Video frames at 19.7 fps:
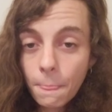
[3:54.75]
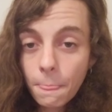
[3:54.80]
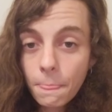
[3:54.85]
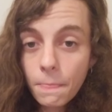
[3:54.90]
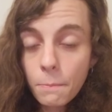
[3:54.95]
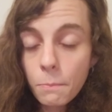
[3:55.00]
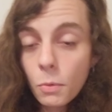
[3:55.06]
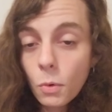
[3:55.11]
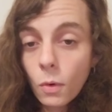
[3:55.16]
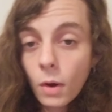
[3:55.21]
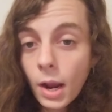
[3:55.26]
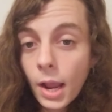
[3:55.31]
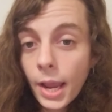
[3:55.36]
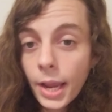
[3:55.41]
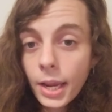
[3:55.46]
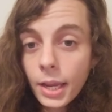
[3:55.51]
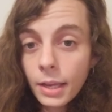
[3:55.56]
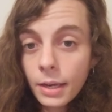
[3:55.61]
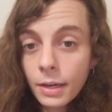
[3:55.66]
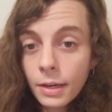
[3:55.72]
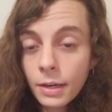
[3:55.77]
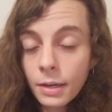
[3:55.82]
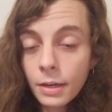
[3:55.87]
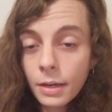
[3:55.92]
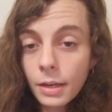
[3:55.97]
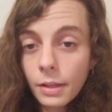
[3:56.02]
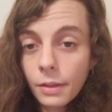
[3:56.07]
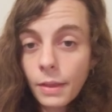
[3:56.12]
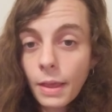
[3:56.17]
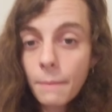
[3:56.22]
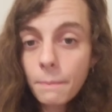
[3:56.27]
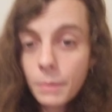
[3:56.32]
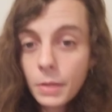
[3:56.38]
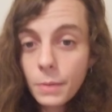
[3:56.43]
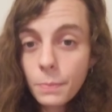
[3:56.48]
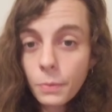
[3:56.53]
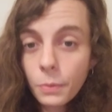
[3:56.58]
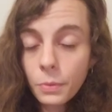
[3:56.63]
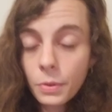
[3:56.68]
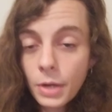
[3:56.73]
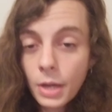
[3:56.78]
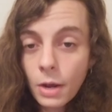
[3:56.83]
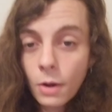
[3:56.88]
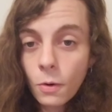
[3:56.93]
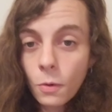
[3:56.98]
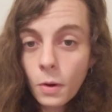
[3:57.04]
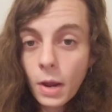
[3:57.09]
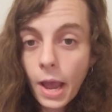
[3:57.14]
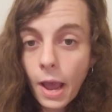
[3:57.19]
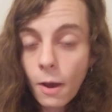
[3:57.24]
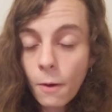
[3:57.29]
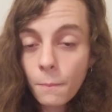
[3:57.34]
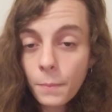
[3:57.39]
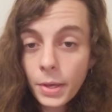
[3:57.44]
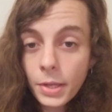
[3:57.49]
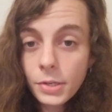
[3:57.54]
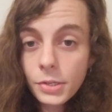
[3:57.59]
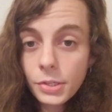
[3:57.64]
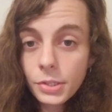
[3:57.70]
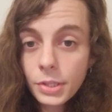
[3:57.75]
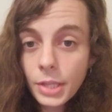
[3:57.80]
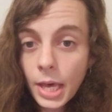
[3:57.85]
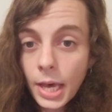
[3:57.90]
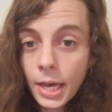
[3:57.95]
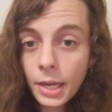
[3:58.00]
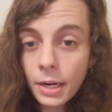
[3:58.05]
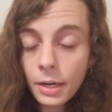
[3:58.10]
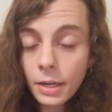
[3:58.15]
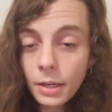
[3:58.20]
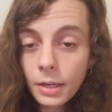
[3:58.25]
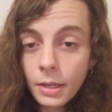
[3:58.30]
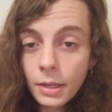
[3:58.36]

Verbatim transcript: the more I can let people know how much that